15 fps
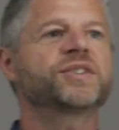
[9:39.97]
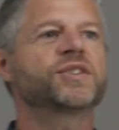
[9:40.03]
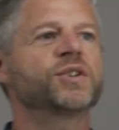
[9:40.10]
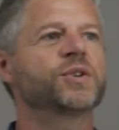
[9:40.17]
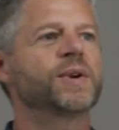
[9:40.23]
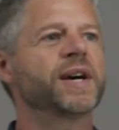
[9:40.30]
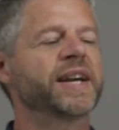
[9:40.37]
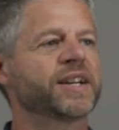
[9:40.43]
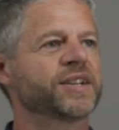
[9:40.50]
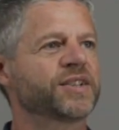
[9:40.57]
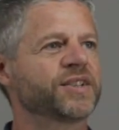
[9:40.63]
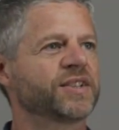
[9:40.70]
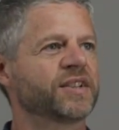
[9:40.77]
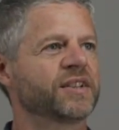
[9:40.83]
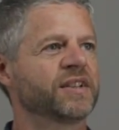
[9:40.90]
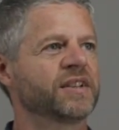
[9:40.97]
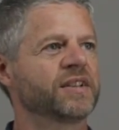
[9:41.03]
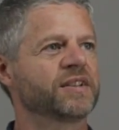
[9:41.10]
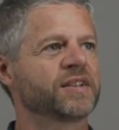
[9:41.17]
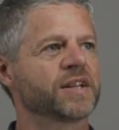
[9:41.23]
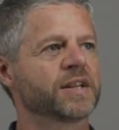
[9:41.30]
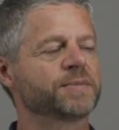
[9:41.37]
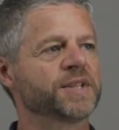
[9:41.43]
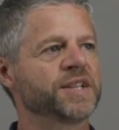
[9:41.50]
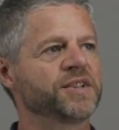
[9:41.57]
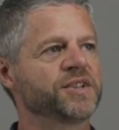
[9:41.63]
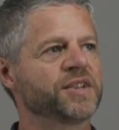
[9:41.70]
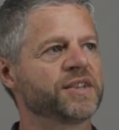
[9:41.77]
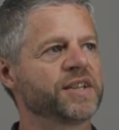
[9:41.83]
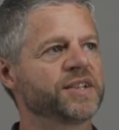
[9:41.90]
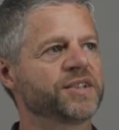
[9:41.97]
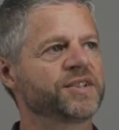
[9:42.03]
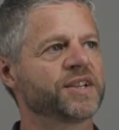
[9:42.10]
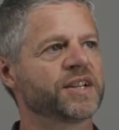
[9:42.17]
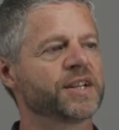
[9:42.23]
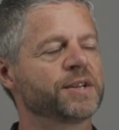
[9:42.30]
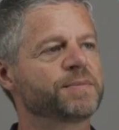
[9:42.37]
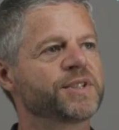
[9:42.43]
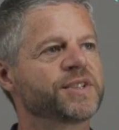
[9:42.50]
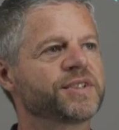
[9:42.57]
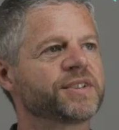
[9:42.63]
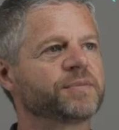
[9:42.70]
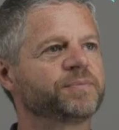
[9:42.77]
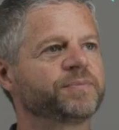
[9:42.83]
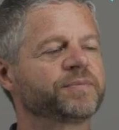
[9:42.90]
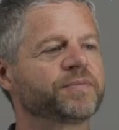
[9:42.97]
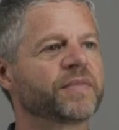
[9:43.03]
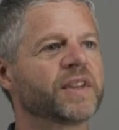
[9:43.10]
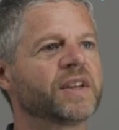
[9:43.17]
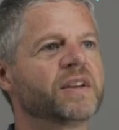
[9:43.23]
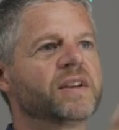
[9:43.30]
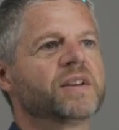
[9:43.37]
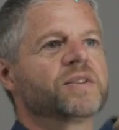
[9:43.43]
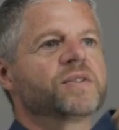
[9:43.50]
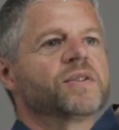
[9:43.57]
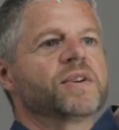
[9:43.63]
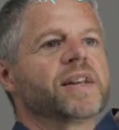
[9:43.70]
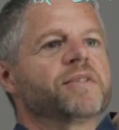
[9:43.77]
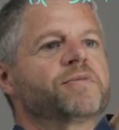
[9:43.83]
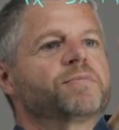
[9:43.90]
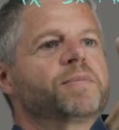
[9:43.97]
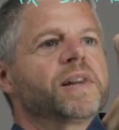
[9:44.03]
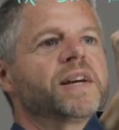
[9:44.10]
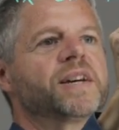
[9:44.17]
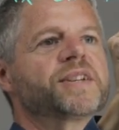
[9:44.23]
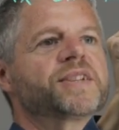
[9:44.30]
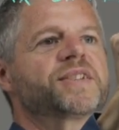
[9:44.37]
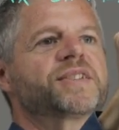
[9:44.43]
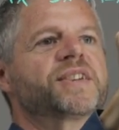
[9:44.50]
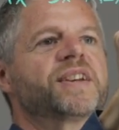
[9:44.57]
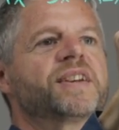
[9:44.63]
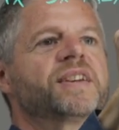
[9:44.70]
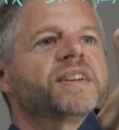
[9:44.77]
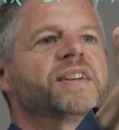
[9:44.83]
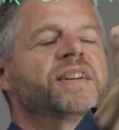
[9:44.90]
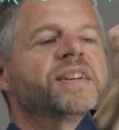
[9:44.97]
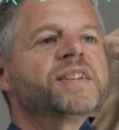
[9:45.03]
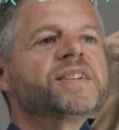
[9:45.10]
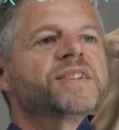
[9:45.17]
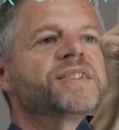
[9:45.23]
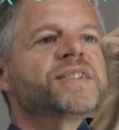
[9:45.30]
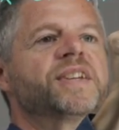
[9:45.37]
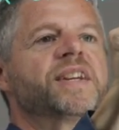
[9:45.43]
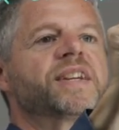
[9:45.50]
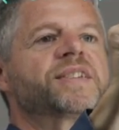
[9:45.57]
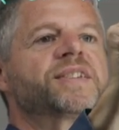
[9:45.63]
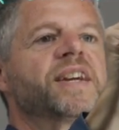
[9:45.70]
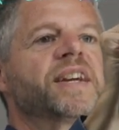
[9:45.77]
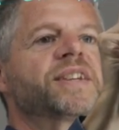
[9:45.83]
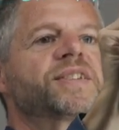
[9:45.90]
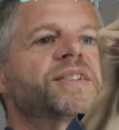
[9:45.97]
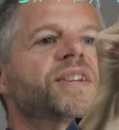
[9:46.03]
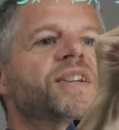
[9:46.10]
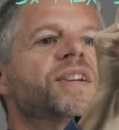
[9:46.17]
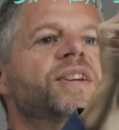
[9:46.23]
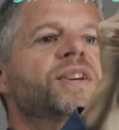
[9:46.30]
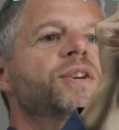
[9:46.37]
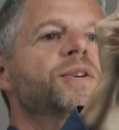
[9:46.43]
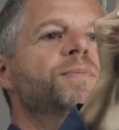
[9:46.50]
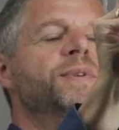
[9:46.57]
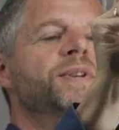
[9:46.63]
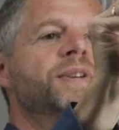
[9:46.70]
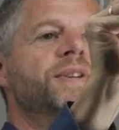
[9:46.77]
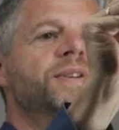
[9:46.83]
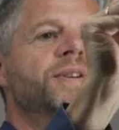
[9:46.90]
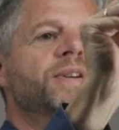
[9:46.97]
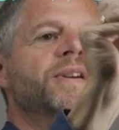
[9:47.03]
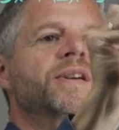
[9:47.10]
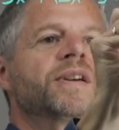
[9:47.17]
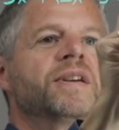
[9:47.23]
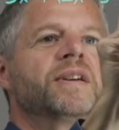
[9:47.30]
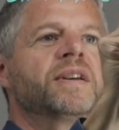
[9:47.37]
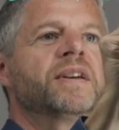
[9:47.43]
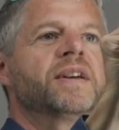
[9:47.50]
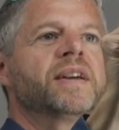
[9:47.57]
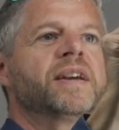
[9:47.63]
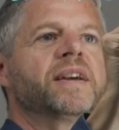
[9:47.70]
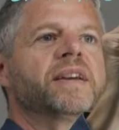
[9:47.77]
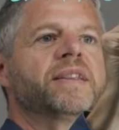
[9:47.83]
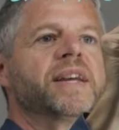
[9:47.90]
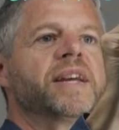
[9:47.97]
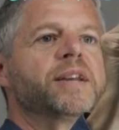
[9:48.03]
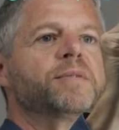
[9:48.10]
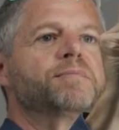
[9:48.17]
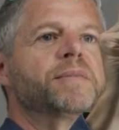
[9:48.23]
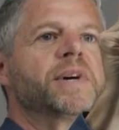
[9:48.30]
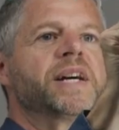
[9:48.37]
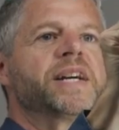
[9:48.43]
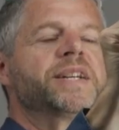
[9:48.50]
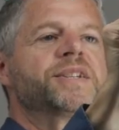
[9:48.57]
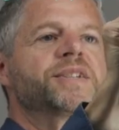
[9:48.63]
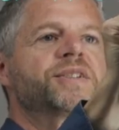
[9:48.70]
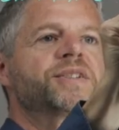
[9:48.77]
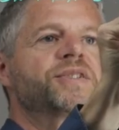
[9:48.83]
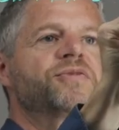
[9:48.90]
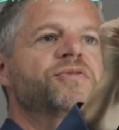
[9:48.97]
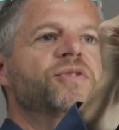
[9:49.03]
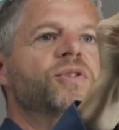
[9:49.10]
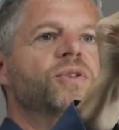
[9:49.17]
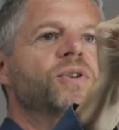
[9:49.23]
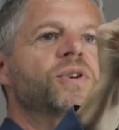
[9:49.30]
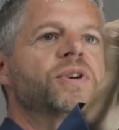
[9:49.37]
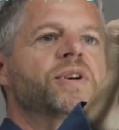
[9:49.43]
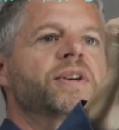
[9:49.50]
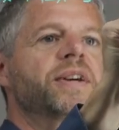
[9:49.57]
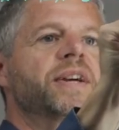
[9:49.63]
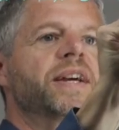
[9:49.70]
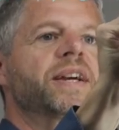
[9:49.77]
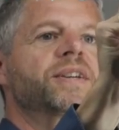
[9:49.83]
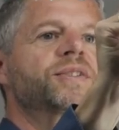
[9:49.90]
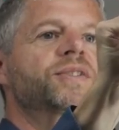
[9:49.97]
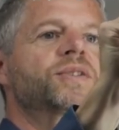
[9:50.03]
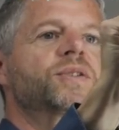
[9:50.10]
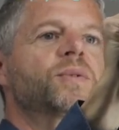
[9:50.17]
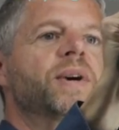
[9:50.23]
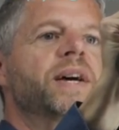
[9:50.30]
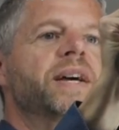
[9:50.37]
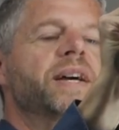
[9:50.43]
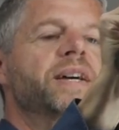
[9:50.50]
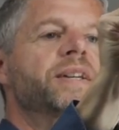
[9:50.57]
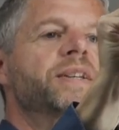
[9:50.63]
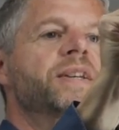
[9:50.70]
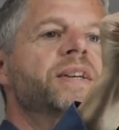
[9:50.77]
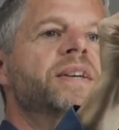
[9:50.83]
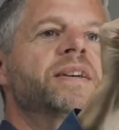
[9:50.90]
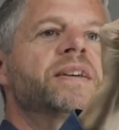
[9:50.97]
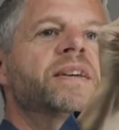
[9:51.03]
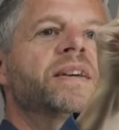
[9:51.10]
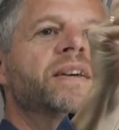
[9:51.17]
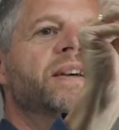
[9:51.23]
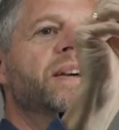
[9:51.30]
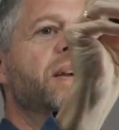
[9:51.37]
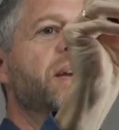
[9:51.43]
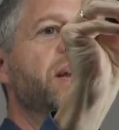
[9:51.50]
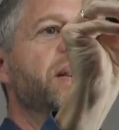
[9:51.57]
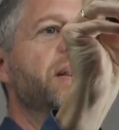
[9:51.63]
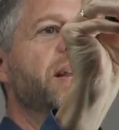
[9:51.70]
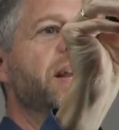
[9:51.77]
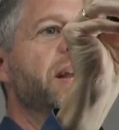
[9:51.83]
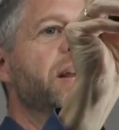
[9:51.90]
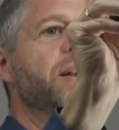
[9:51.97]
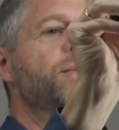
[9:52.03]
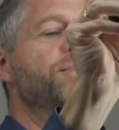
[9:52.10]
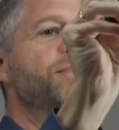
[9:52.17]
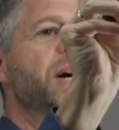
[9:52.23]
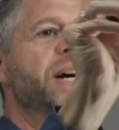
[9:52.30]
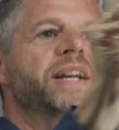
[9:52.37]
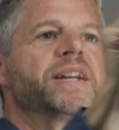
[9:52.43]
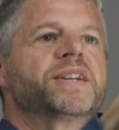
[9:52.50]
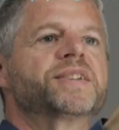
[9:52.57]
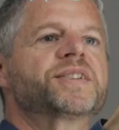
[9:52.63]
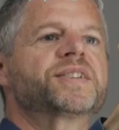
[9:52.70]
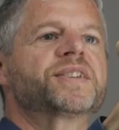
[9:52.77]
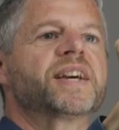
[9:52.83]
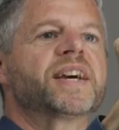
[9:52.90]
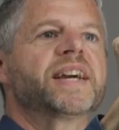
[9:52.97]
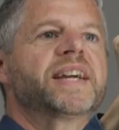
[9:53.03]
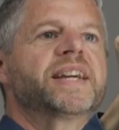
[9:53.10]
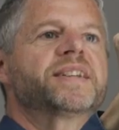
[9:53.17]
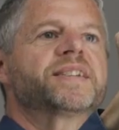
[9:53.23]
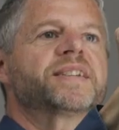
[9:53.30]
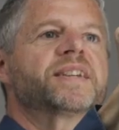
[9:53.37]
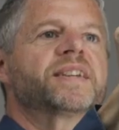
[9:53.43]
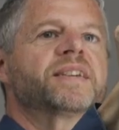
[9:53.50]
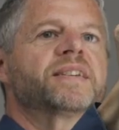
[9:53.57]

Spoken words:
2x times each of these terms. So we'll have plus 6x cubed, and then minus 4x squared, and then minus 8x.